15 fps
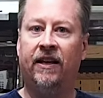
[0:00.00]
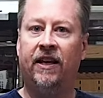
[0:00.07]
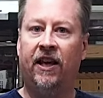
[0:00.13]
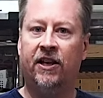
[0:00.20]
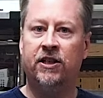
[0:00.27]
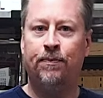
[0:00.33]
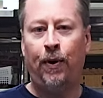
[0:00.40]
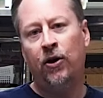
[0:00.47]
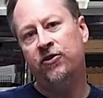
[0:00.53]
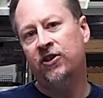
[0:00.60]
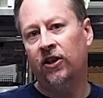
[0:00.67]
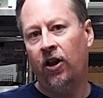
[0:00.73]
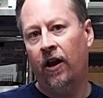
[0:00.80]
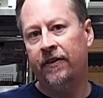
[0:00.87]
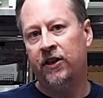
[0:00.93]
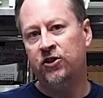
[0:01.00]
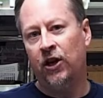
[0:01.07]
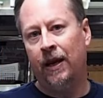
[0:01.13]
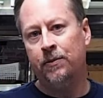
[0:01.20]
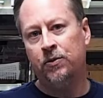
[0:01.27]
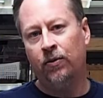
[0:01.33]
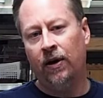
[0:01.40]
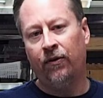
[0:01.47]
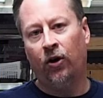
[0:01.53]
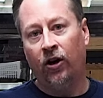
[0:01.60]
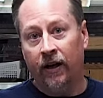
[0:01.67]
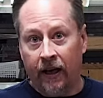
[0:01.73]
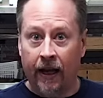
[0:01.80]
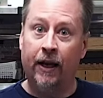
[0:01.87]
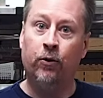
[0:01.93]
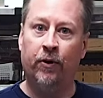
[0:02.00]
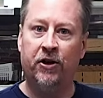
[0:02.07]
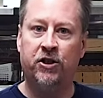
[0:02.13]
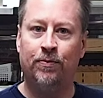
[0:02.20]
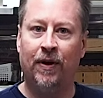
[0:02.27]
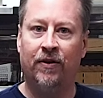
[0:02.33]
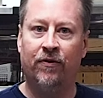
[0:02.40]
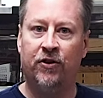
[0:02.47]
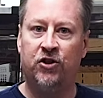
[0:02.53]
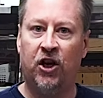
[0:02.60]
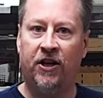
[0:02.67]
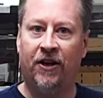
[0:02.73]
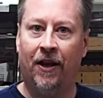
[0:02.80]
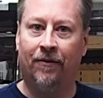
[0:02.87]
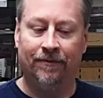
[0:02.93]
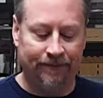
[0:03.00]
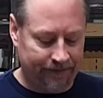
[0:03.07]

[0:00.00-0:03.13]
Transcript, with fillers: exposed along the James River in Richmond, Virginia.